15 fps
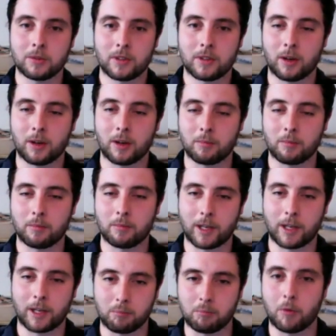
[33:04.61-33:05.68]
um,
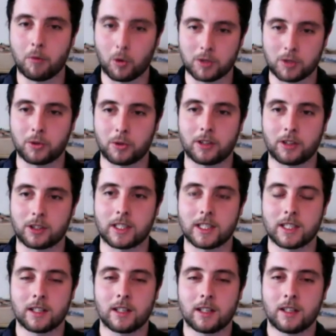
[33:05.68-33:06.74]
in multiple
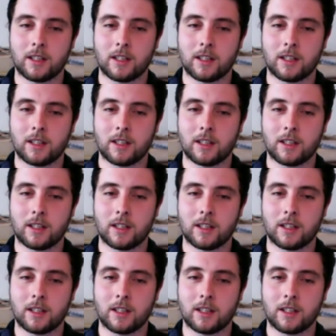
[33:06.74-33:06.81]
countries.